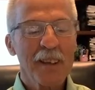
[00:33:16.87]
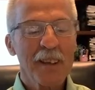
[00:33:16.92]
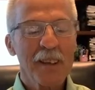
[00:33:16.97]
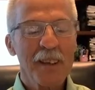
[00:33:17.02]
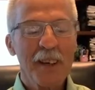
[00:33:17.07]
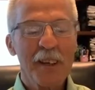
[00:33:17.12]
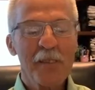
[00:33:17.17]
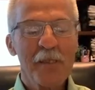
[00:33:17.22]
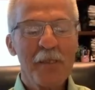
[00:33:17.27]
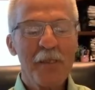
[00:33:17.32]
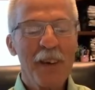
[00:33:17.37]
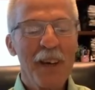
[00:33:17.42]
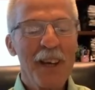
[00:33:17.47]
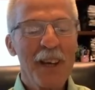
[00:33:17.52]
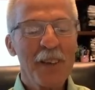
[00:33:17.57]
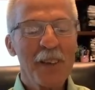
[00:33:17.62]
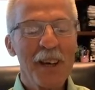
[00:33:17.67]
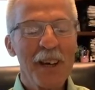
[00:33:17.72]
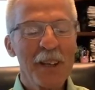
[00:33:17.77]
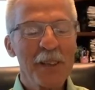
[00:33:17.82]
Thy
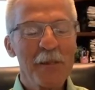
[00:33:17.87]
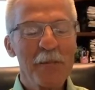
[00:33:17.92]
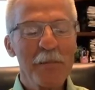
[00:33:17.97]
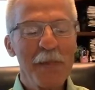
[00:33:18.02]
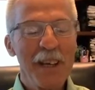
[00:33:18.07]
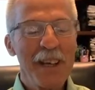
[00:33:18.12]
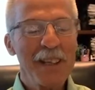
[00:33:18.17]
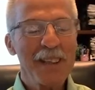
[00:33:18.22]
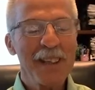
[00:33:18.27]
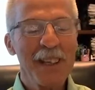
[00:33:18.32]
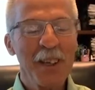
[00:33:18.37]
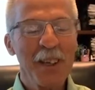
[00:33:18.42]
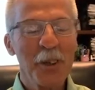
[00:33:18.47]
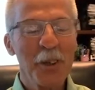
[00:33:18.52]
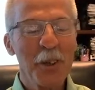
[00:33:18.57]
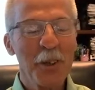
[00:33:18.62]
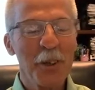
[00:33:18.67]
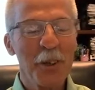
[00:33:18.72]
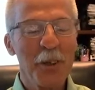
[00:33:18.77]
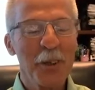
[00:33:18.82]
faith hath made thee
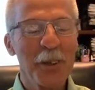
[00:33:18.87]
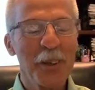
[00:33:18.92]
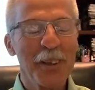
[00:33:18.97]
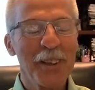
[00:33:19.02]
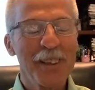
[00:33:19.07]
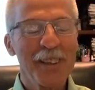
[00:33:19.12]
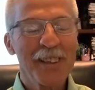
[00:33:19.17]
whole.